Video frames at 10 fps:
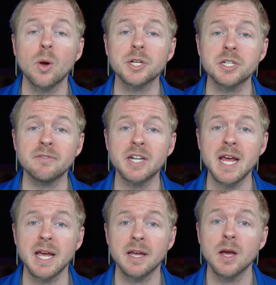Question of the
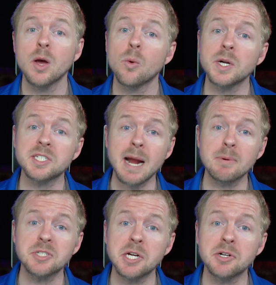day Which
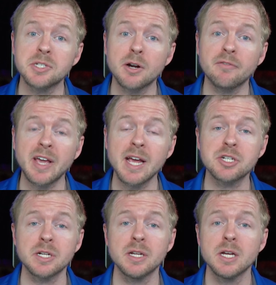cybersecurity
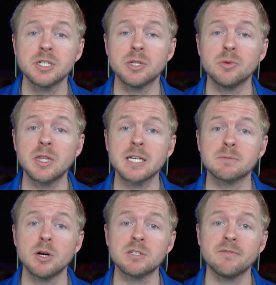certification do you think is
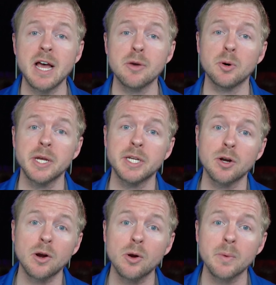most valuable in
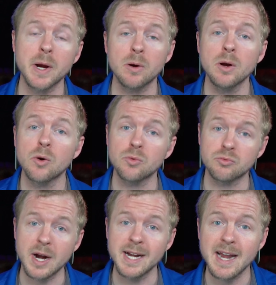your career
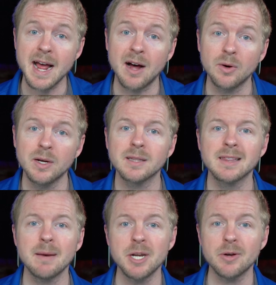right now?
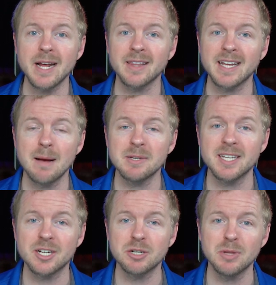Let me know down in the comment
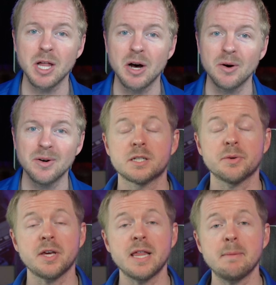section below.
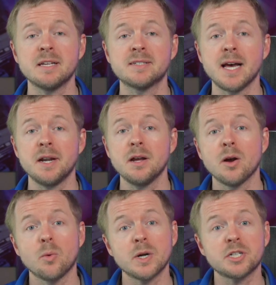So, with all that being said,
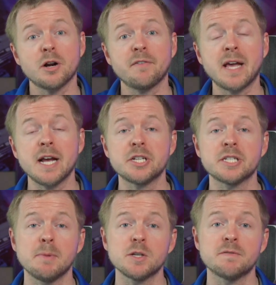which certification
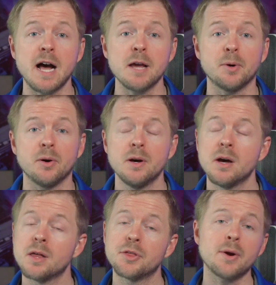is the most valuable?
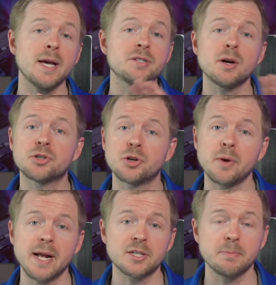There is no
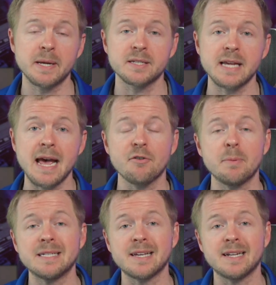true answer because
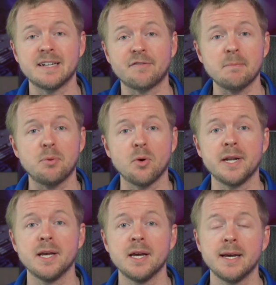everybody's at a different
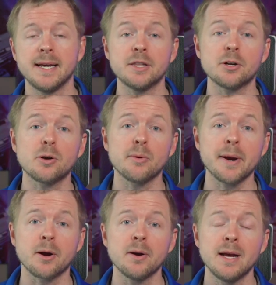point in their
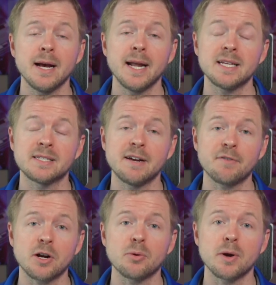career and has
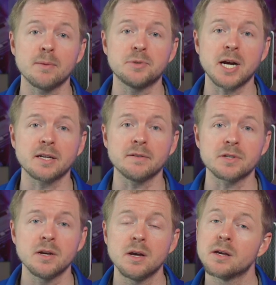different career
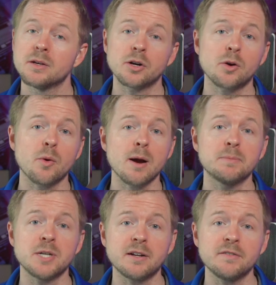objectives. Your career
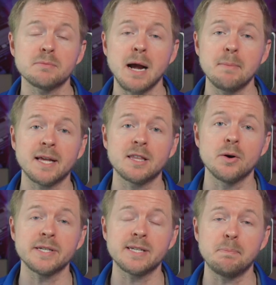objectives might make the
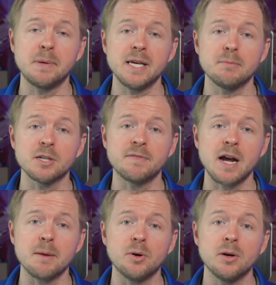OSCP the most
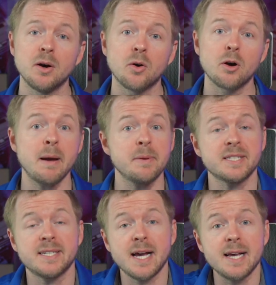valuable, or maybe
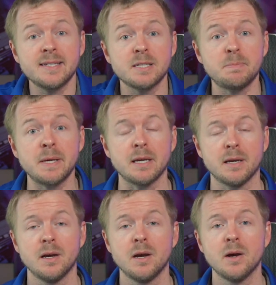the
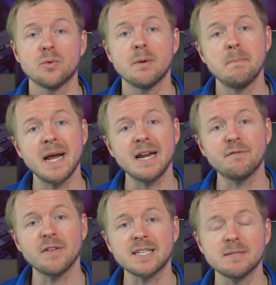CISSP. Remain
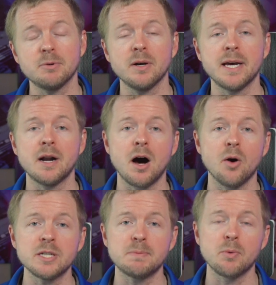flexible and
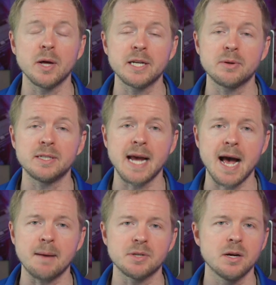always be willing to
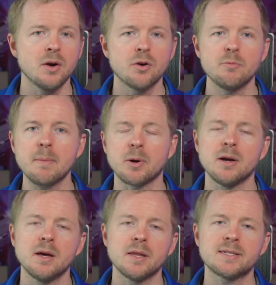adapt.
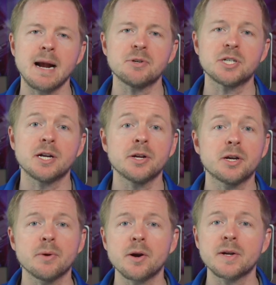Remember, the
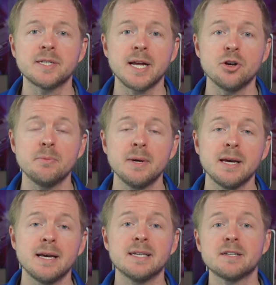cybersecurity career continuum
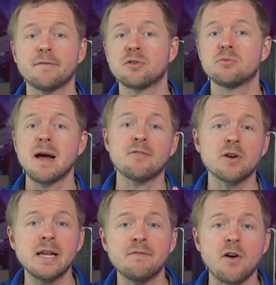is a
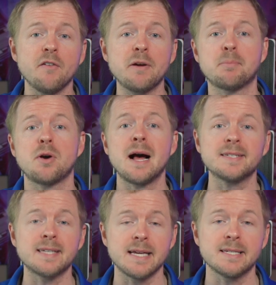forever evolving
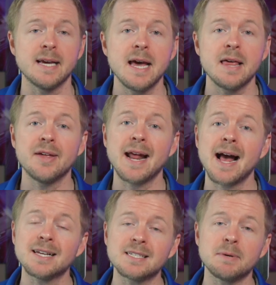process that
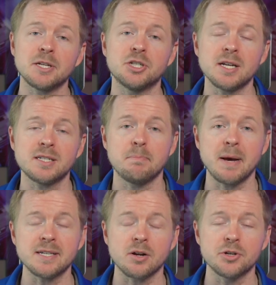has to be adjusted
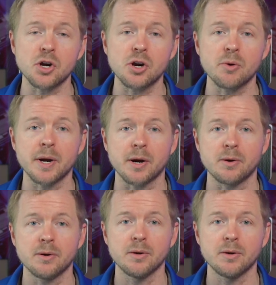based on your career.